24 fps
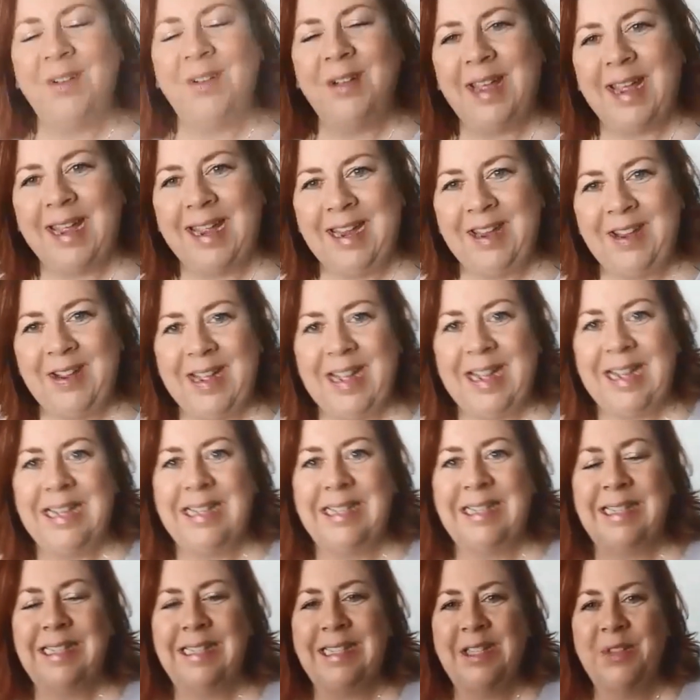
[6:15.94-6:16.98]
Okay, you
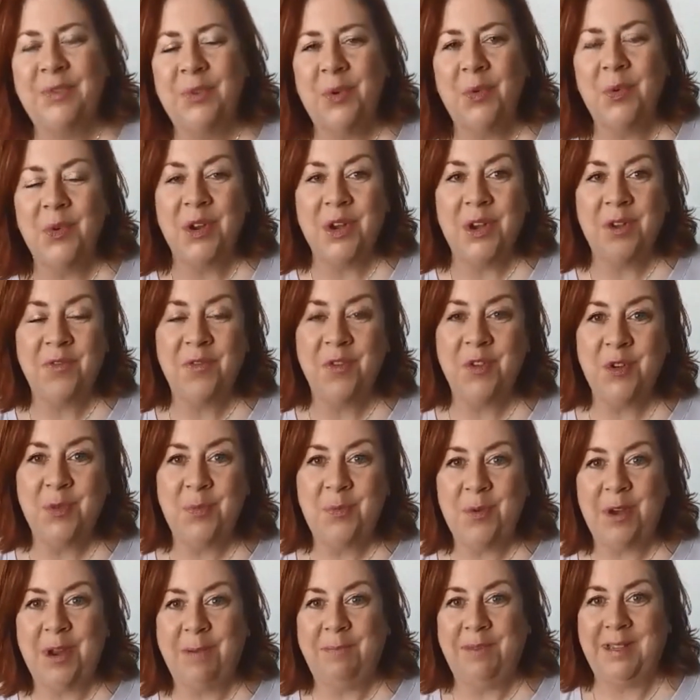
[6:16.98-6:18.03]
guys, this is what we're going to food
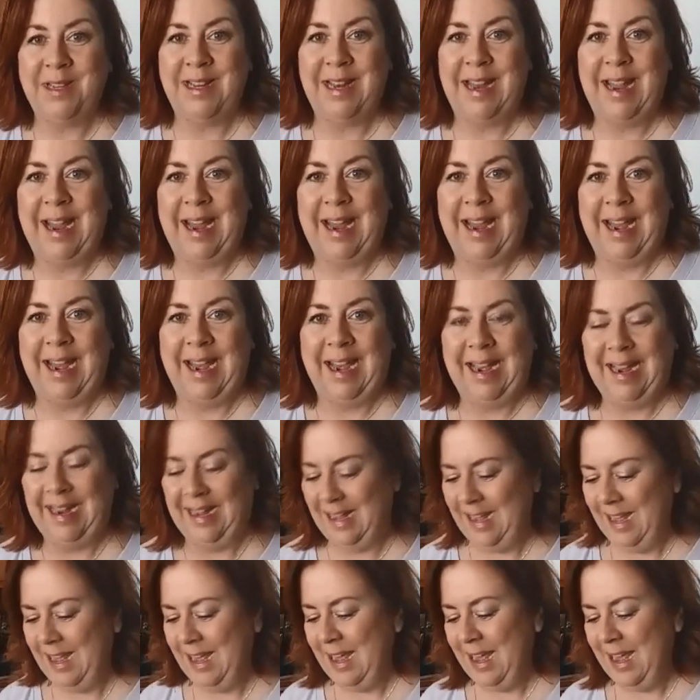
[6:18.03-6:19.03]
prep today.